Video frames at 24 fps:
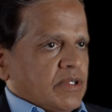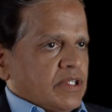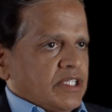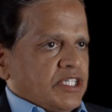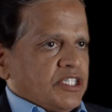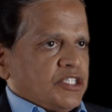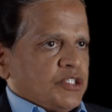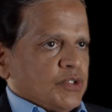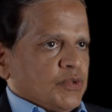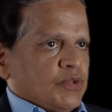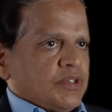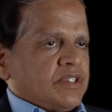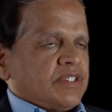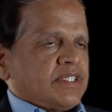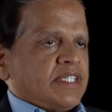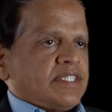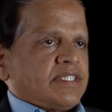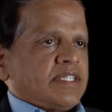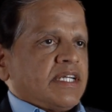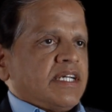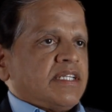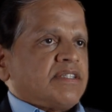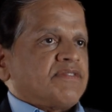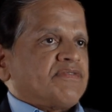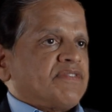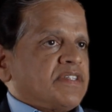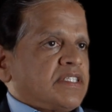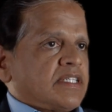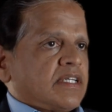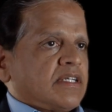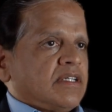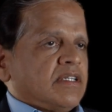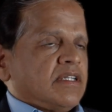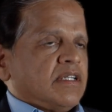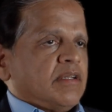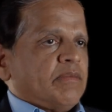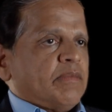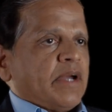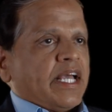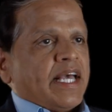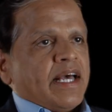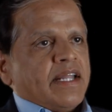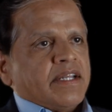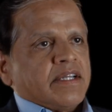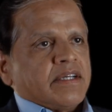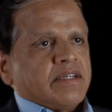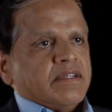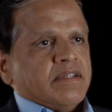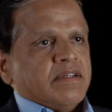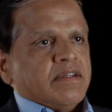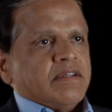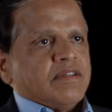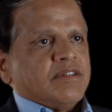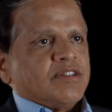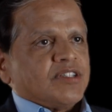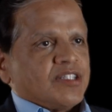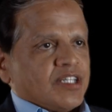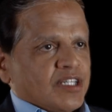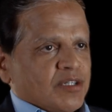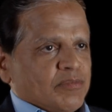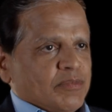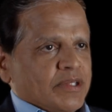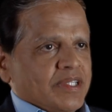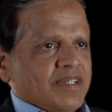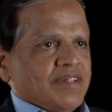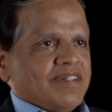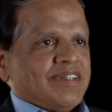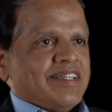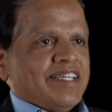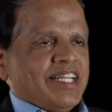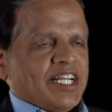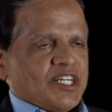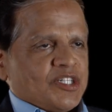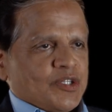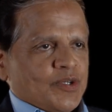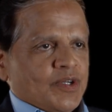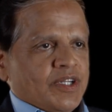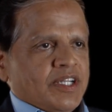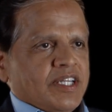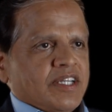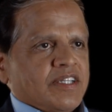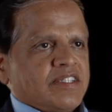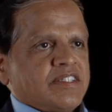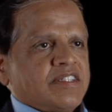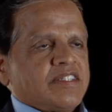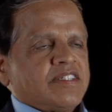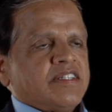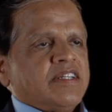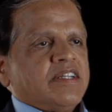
issues such as physical, mechanical, thermal, electronics,